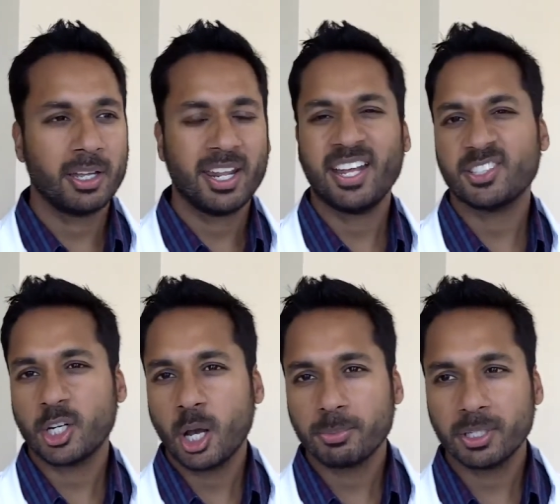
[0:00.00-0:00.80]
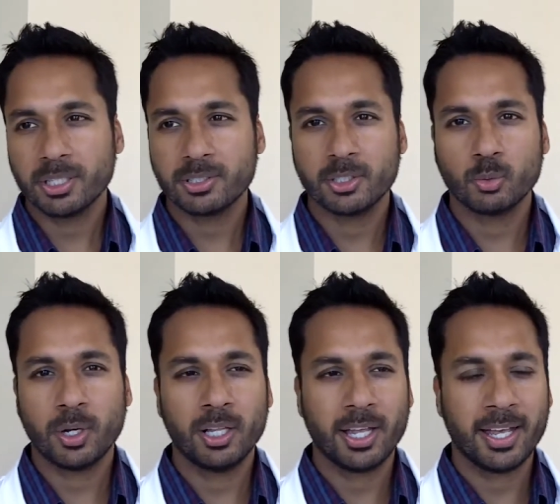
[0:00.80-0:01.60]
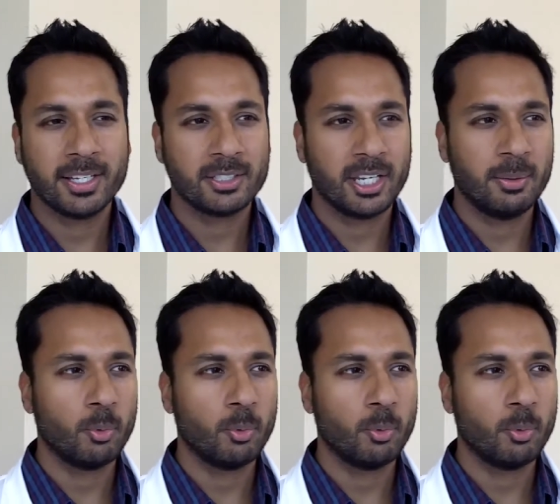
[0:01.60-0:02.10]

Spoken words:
enhanced optics, as well as a